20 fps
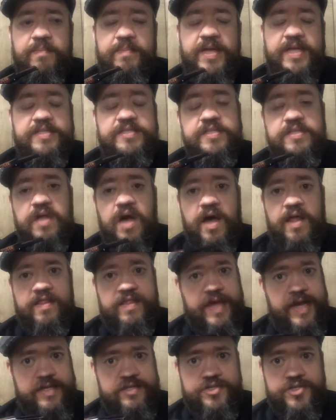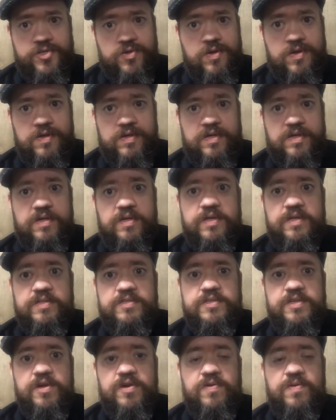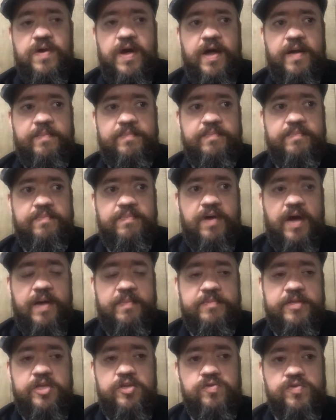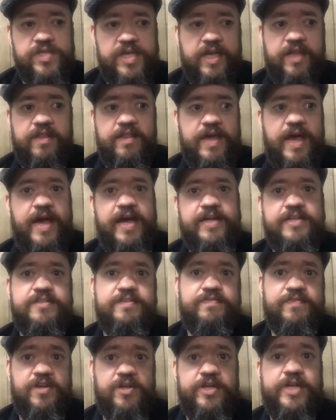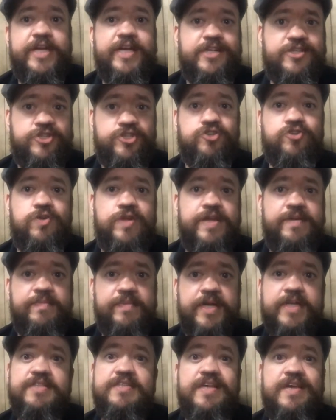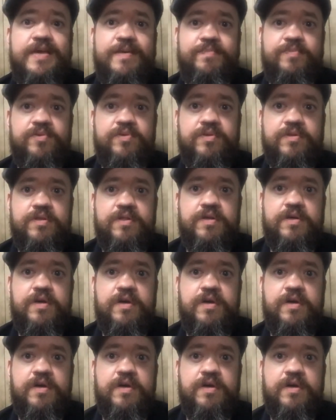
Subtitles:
It's not that strong, so I'm using that as a very extreme example